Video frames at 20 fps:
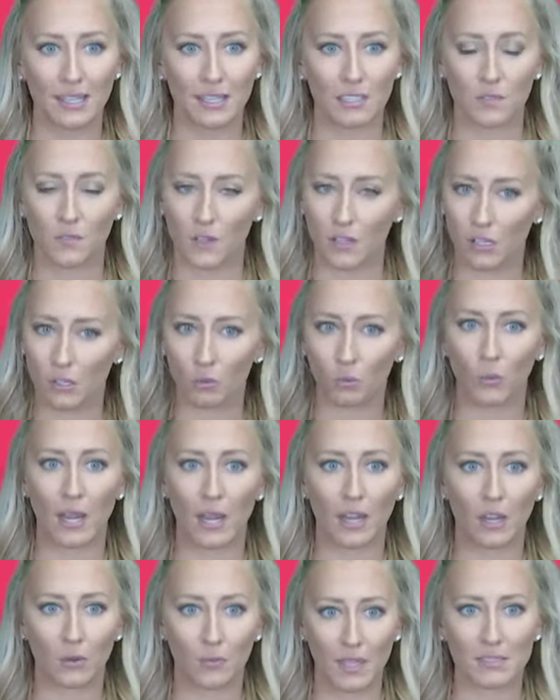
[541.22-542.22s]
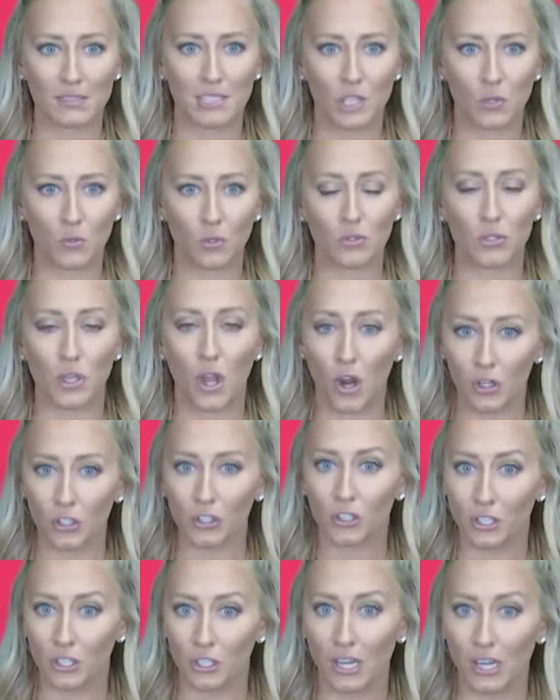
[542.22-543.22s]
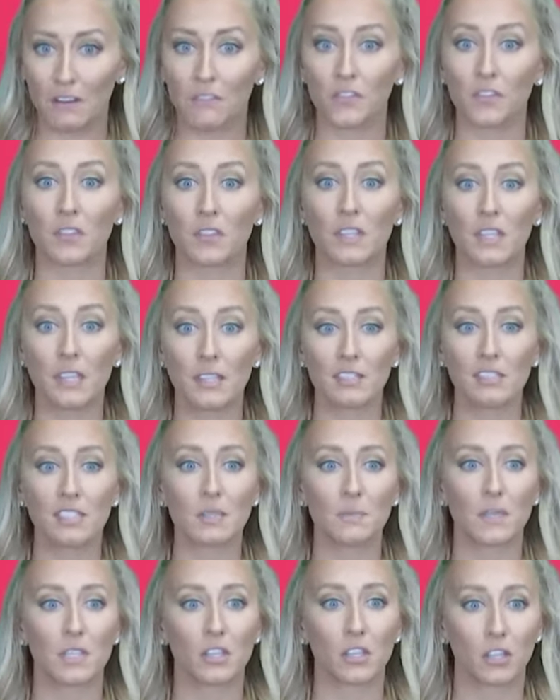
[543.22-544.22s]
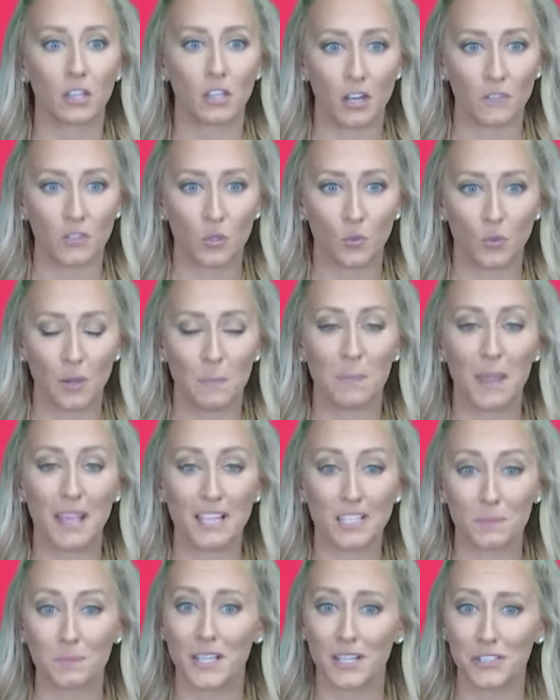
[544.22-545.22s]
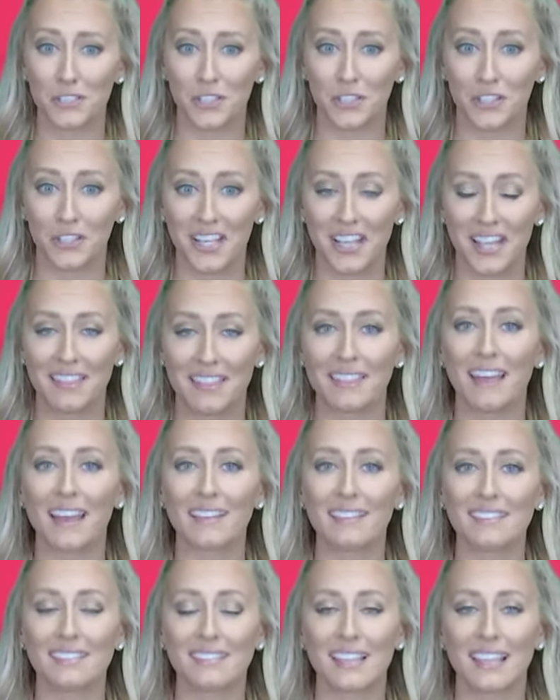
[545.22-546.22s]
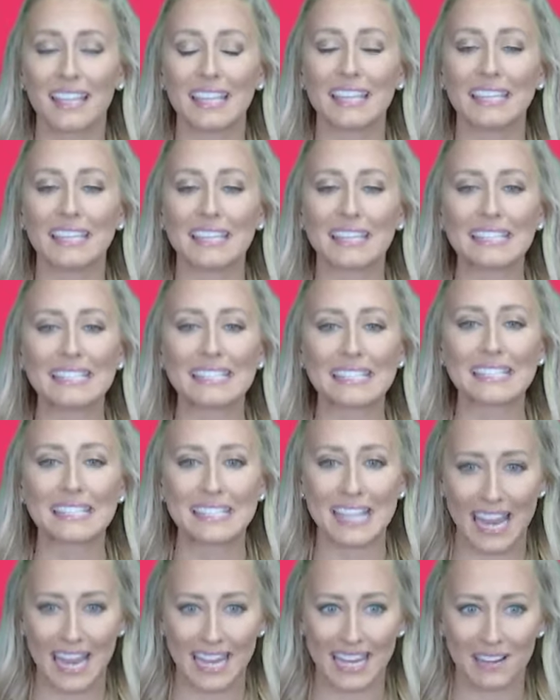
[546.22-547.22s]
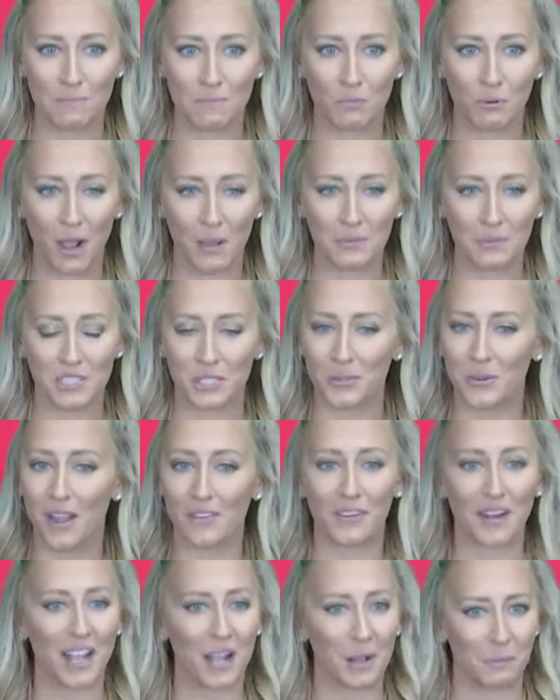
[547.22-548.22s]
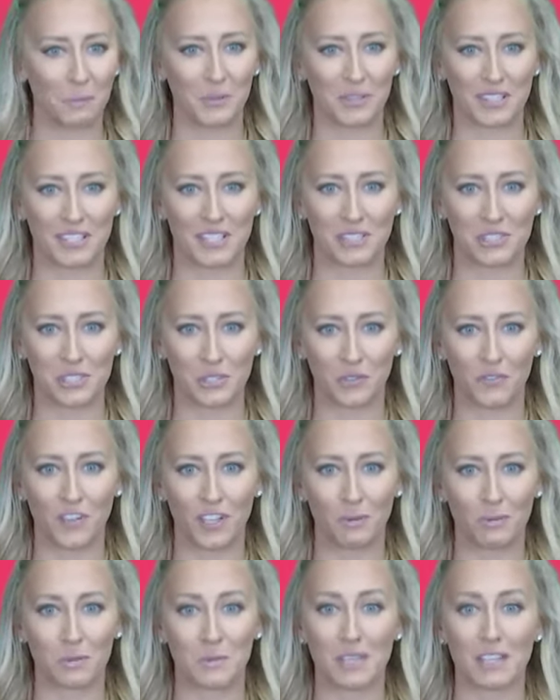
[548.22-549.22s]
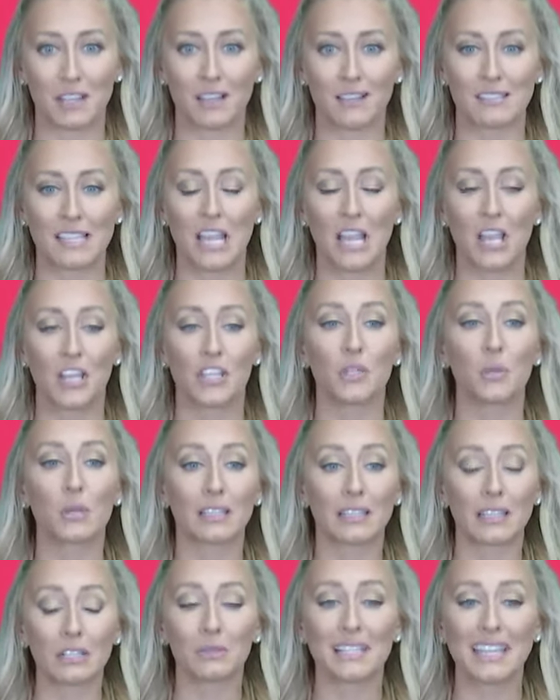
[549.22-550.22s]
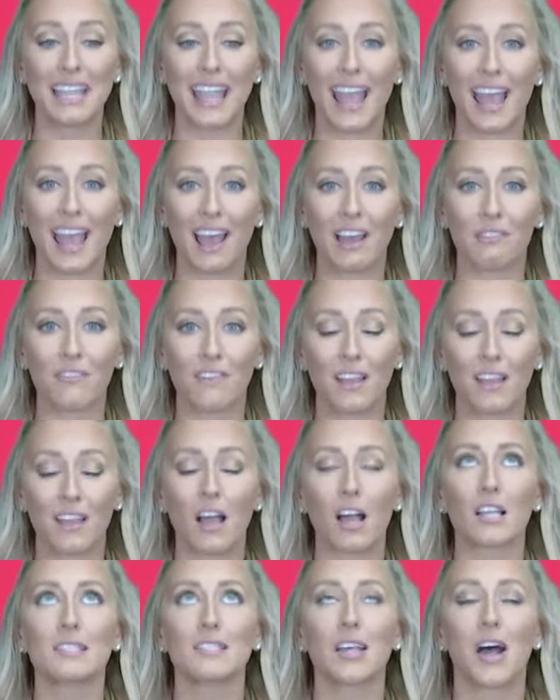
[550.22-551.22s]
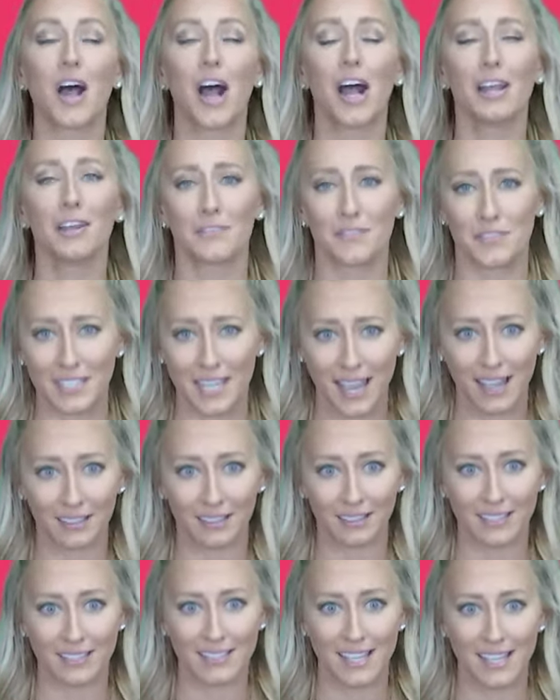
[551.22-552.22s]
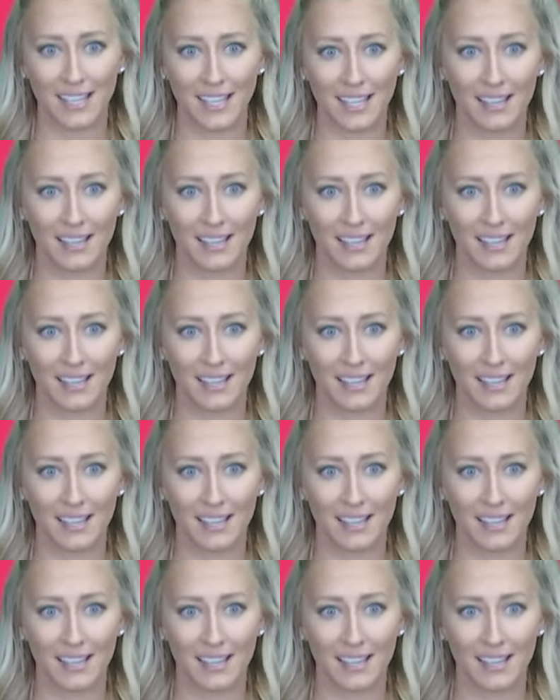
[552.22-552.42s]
It's very rare that sequels are good, and for these to be good enough to win Best Picture, that's insane. Props to whoever helped with these two films because you clearly have a ton of talent.